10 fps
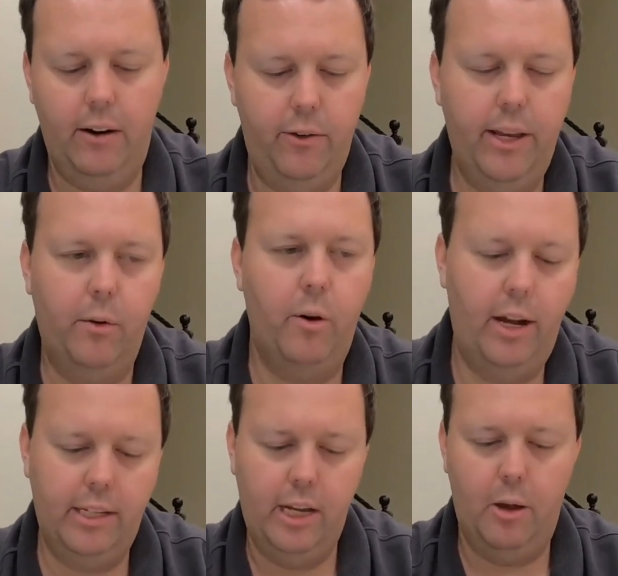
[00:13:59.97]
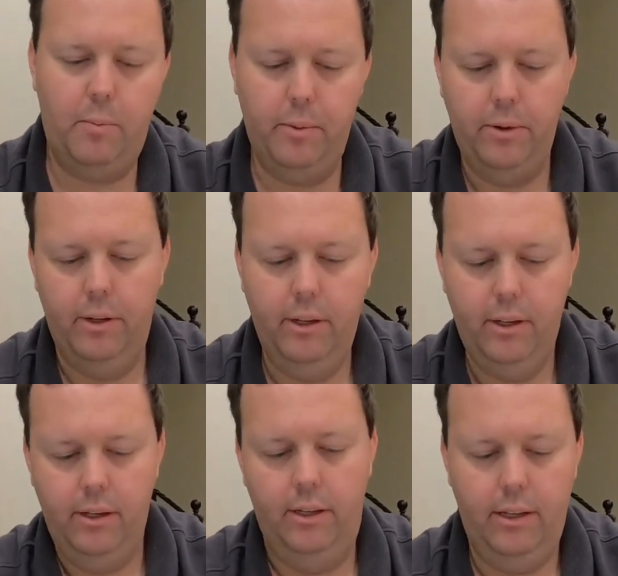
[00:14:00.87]
If you get rocked up,
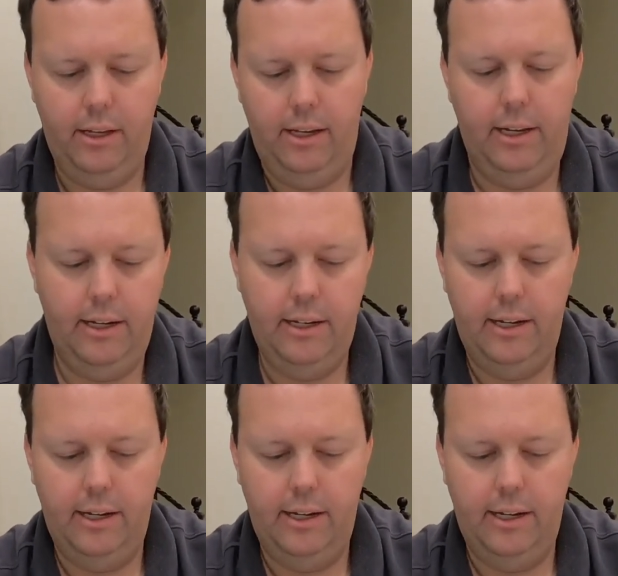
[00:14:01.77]
and